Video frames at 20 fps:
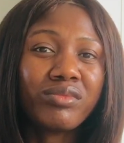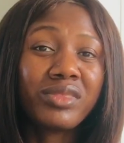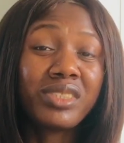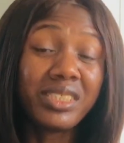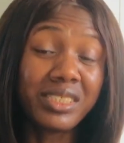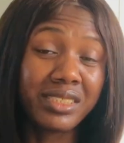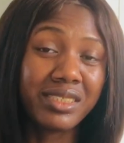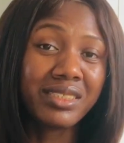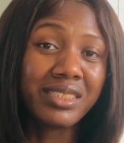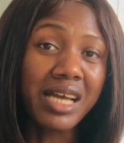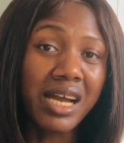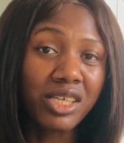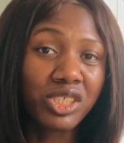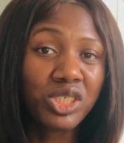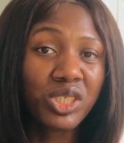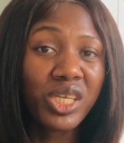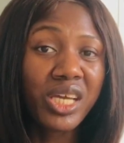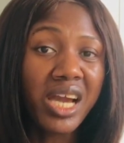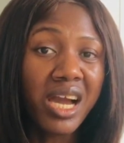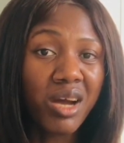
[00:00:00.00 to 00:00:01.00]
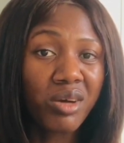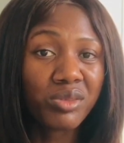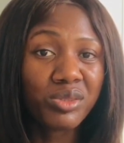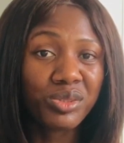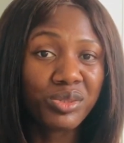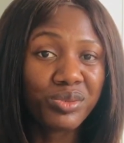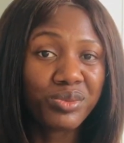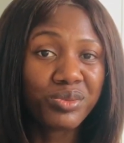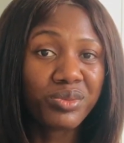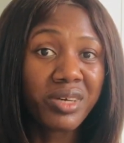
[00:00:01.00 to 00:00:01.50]
this is actually how
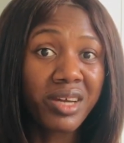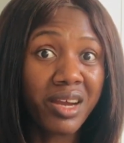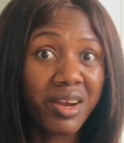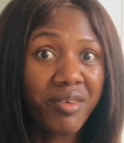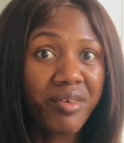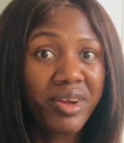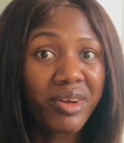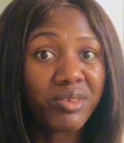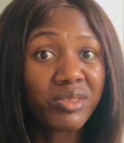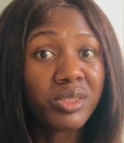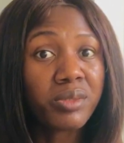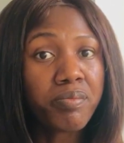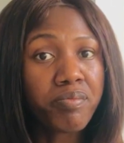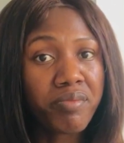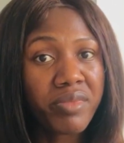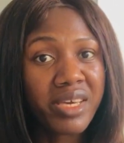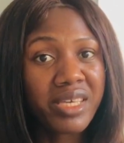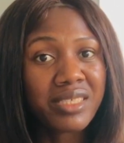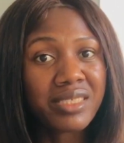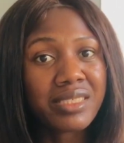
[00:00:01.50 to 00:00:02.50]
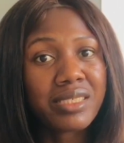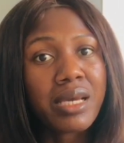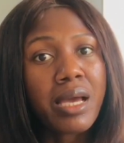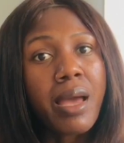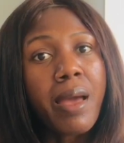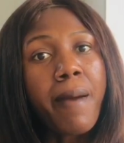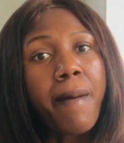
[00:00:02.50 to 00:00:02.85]
to carry out mixed